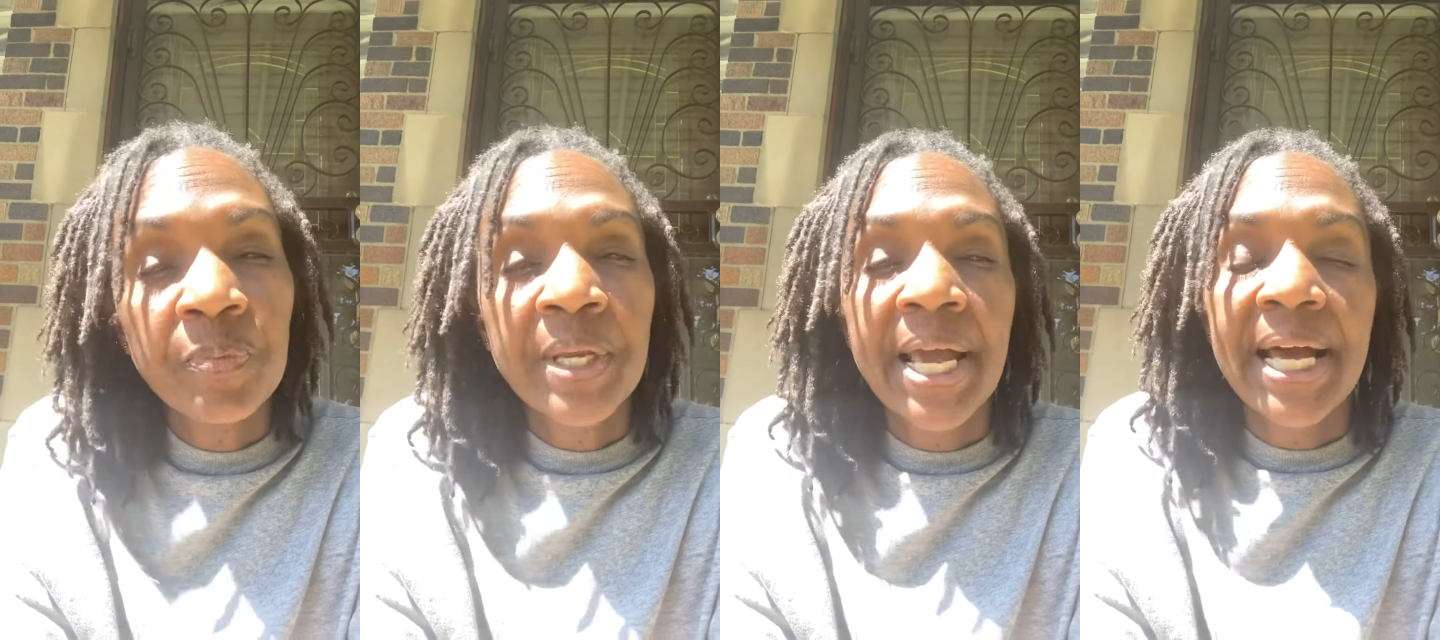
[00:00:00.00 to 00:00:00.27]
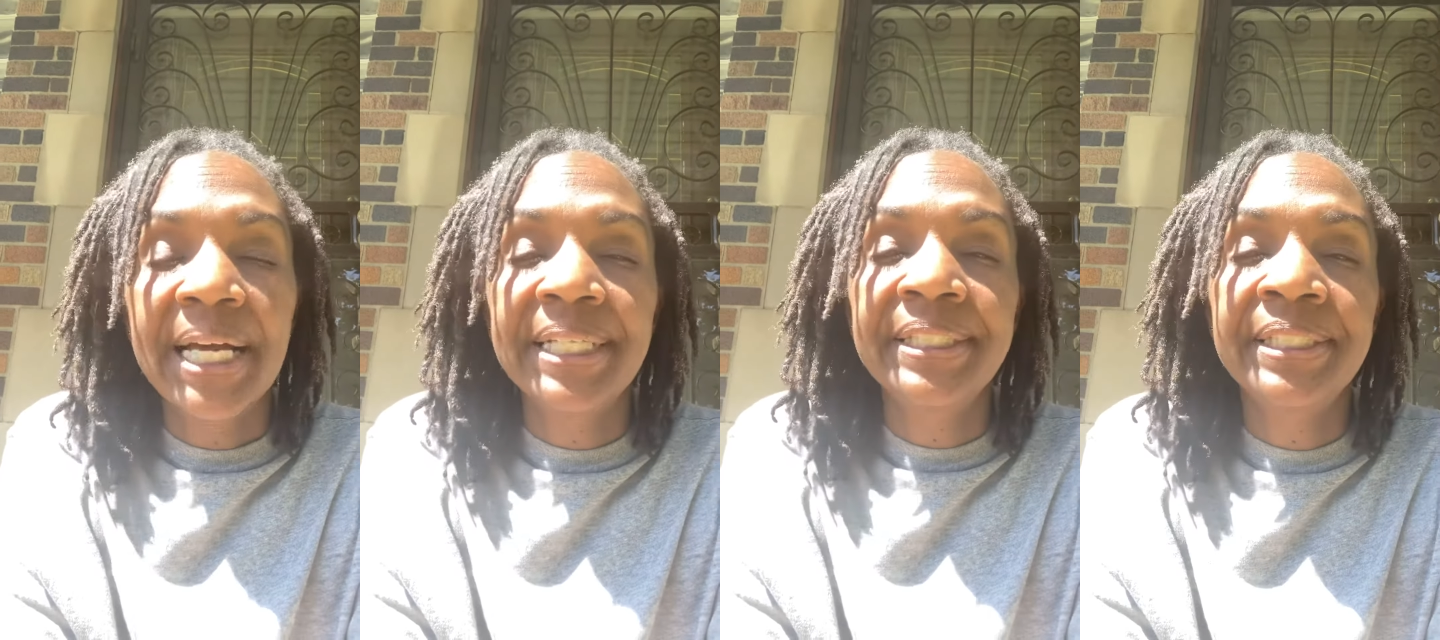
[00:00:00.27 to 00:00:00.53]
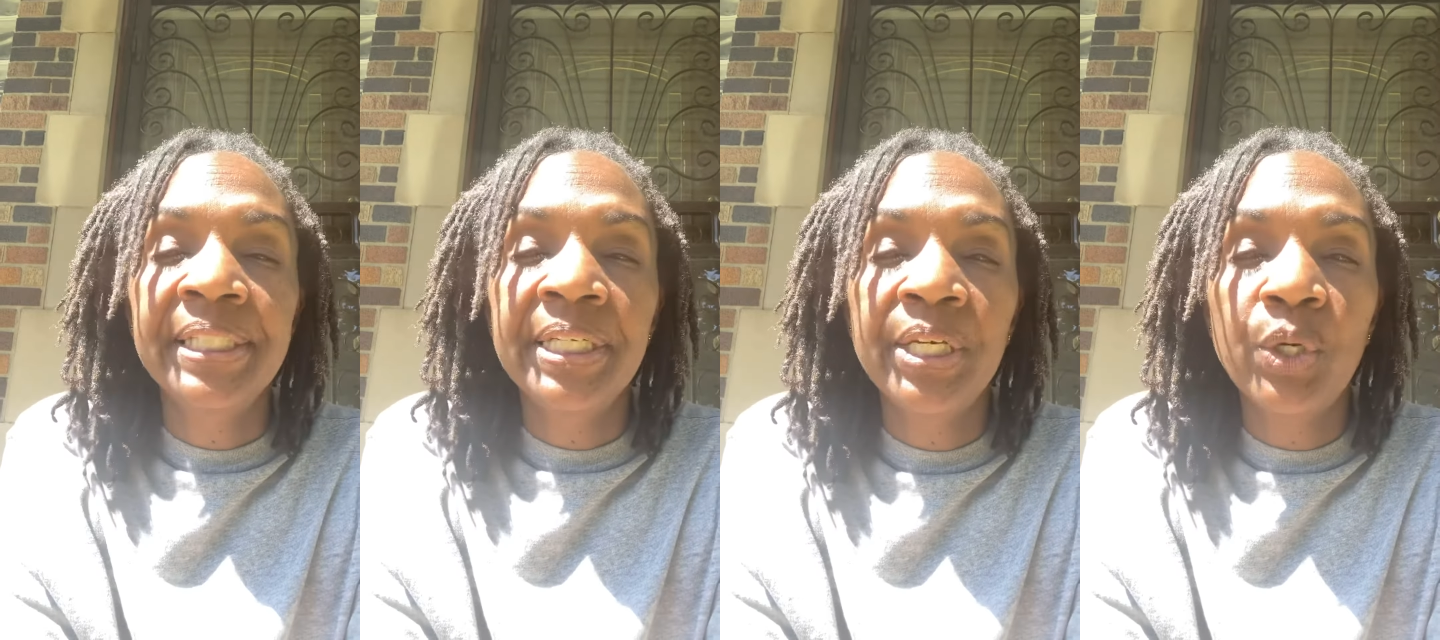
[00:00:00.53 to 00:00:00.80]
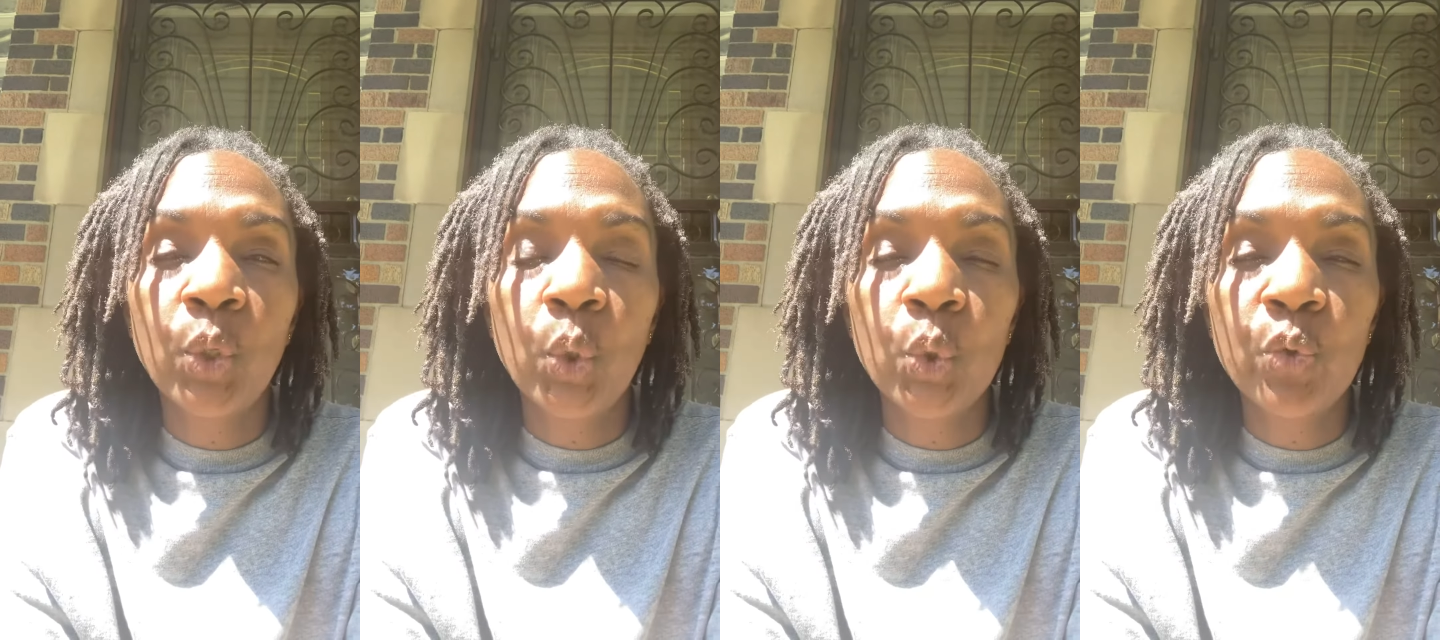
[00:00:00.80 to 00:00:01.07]
I sent it
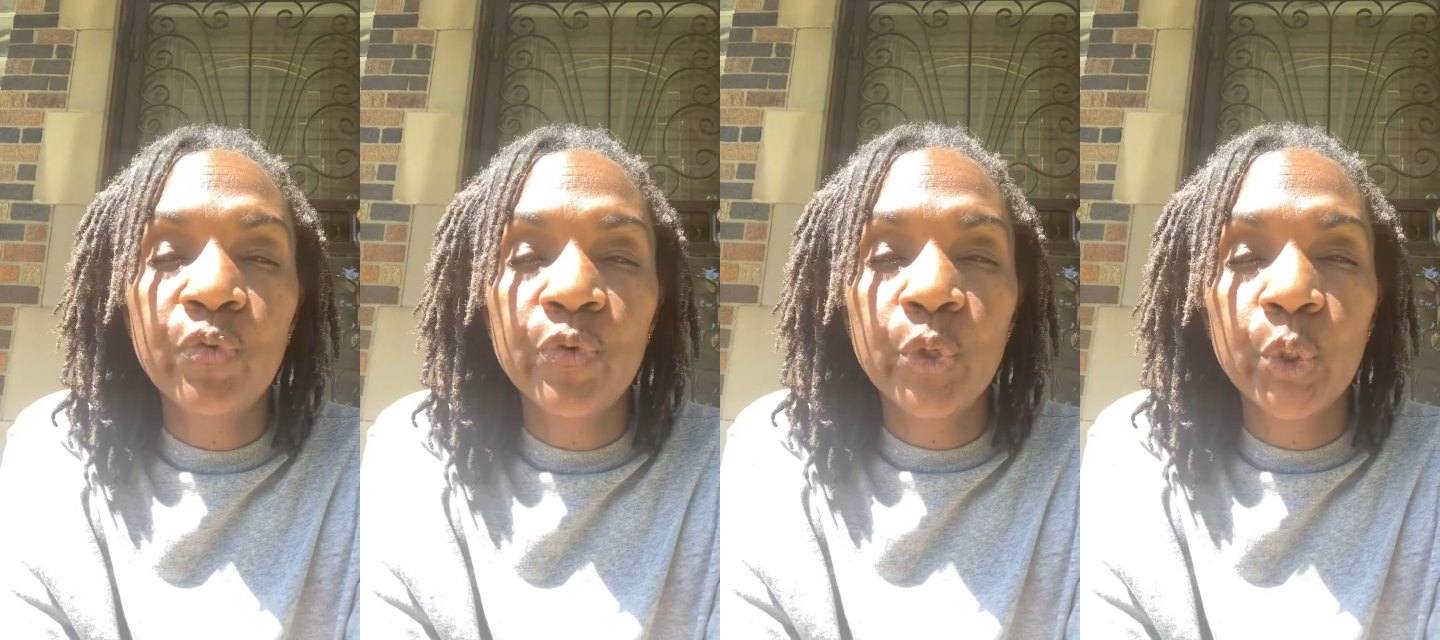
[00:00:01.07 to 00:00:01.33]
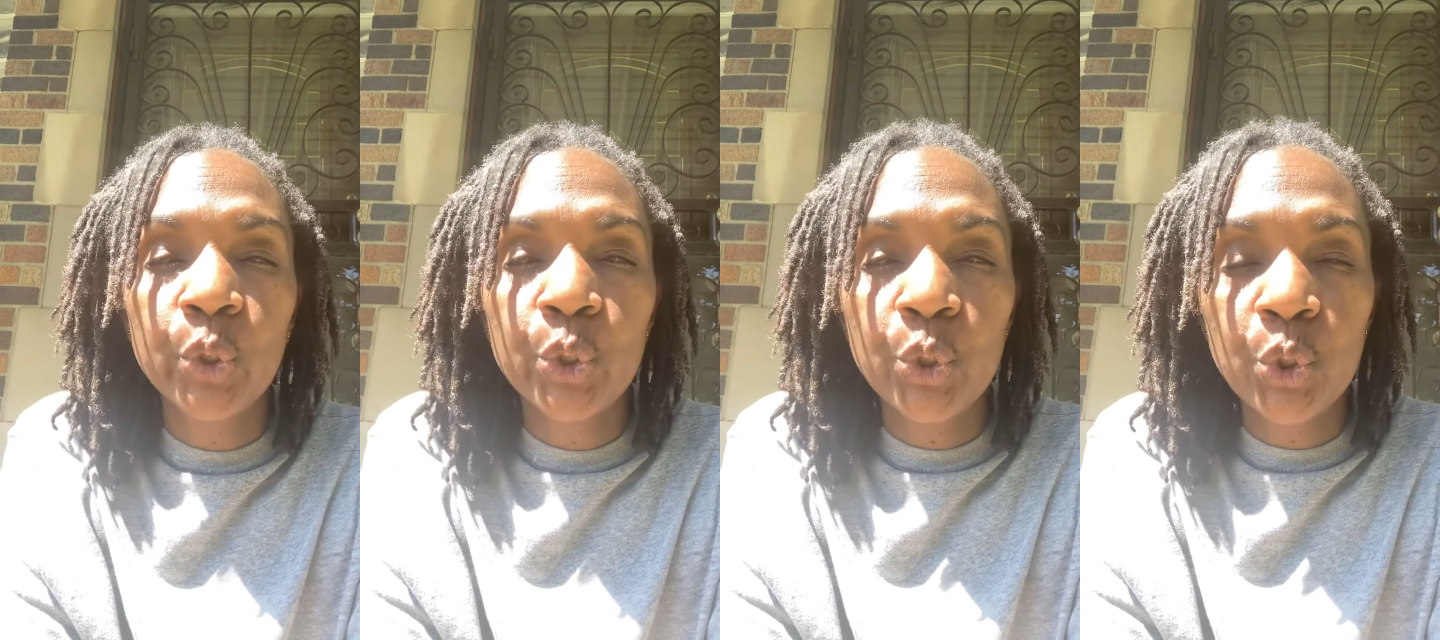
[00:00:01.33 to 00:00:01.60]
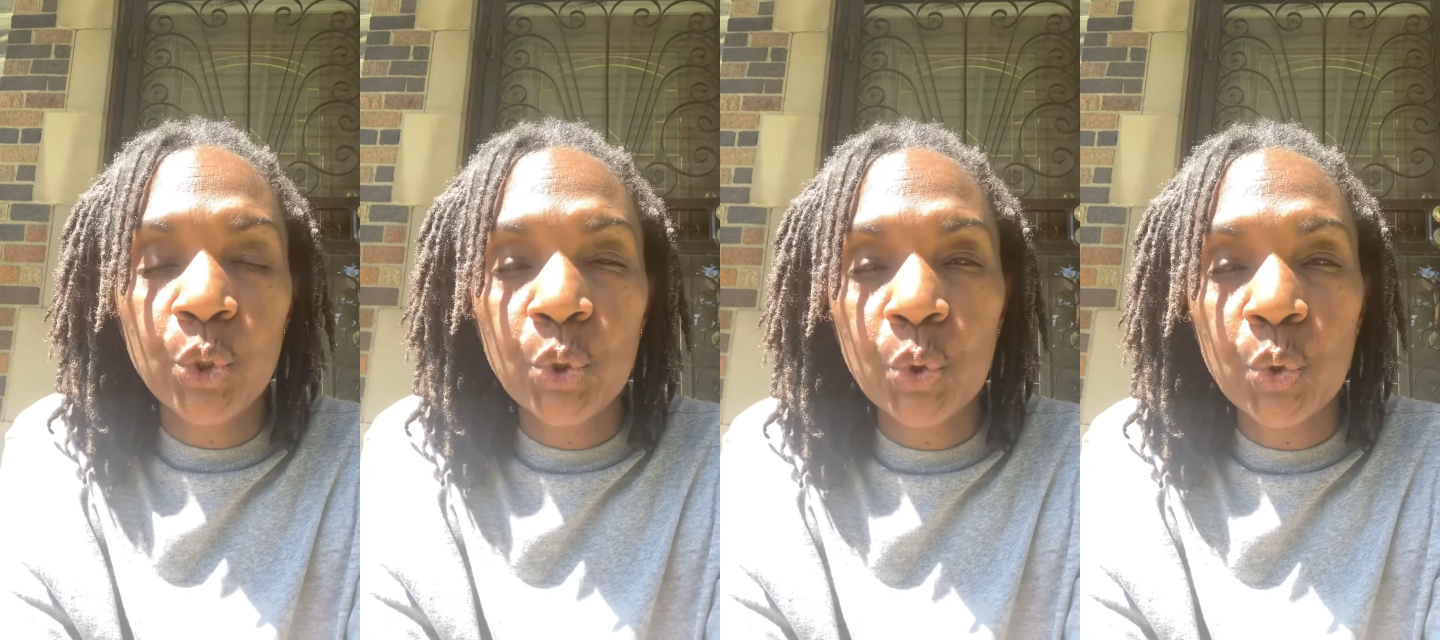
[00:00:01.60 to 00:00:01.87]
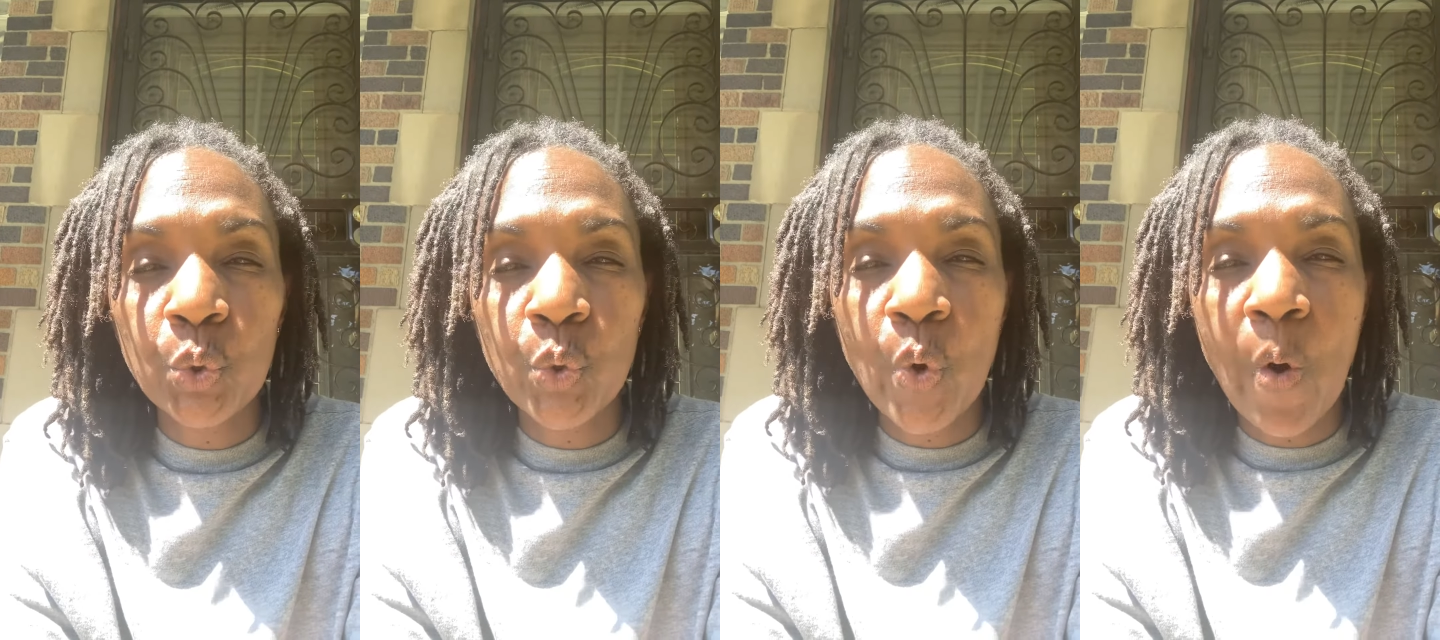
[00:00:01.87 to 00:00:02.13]
over
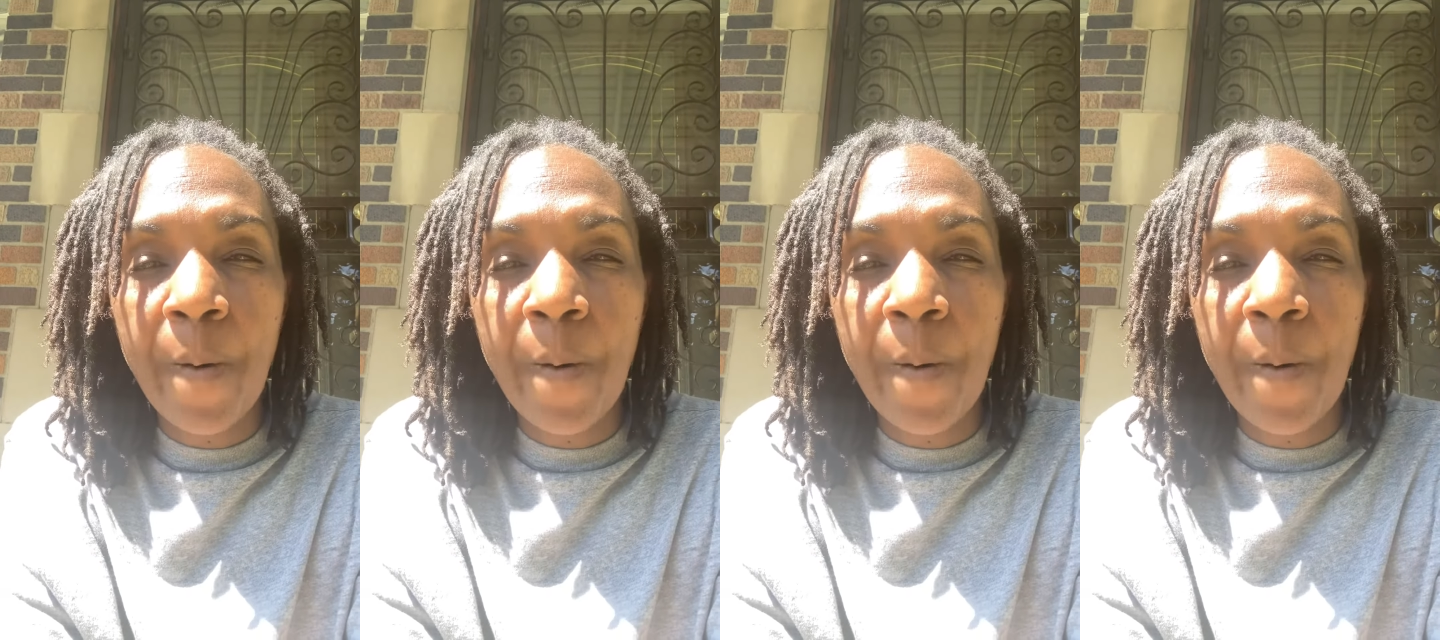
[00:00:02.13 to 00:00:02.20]
to